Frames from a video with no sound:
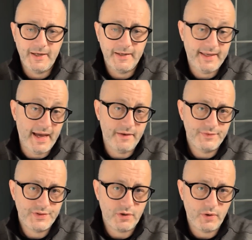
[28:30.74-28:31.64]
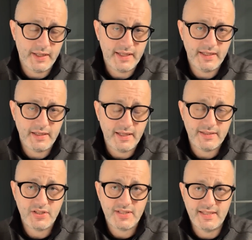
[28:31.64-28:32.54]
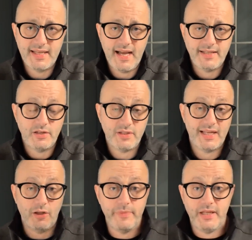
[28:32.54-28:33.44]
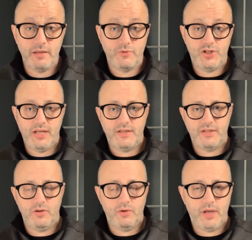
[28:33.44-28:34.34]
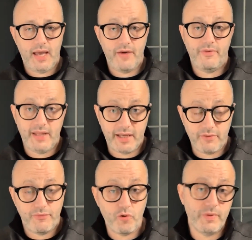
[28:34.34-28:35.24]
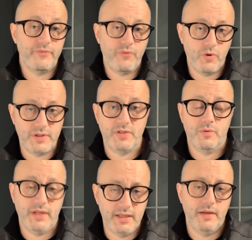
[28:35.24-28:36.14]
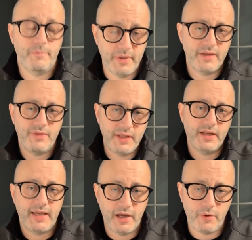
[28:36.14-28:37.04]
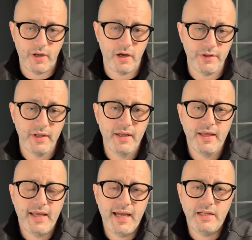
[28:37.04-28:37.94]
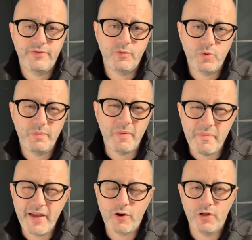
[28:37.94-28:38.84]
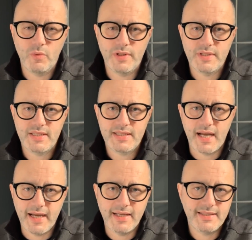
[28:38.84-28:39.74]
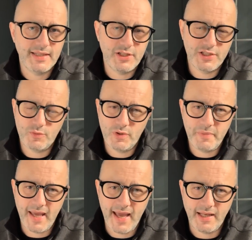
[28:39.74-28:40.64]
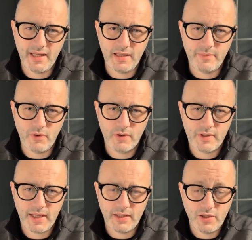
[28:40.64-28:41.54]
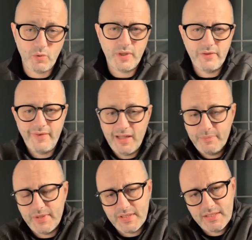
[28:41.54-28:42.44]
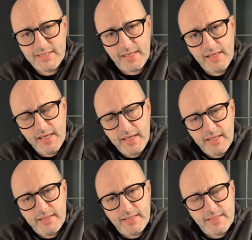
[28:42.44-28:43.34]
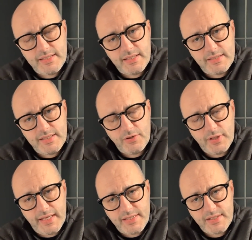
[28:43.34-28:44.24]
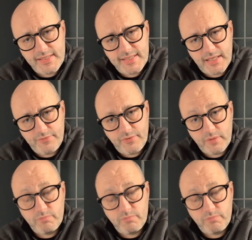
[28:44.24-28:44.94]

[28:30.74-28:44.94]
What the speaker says: Yeah, so, and then it's just the size, you know, it's aluminum sheets, so you have like a 4x4, it's already a big thing to carry on. And if it would be bigger in one size, it just wouldn't be handy anymore. And, you know, we developed the Serial S on set for,